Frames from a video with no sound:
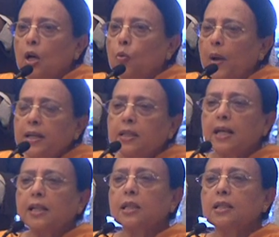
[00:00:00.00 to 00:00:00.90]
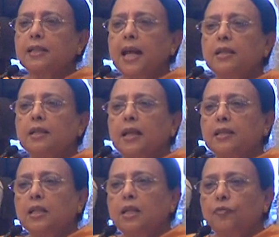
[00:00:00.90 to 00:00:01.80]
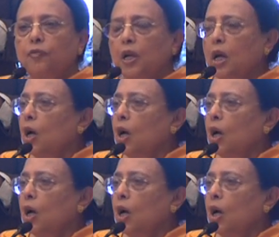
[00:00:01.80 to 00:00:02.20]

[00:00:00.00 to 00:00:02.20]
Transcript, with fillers: When such a state is achieved,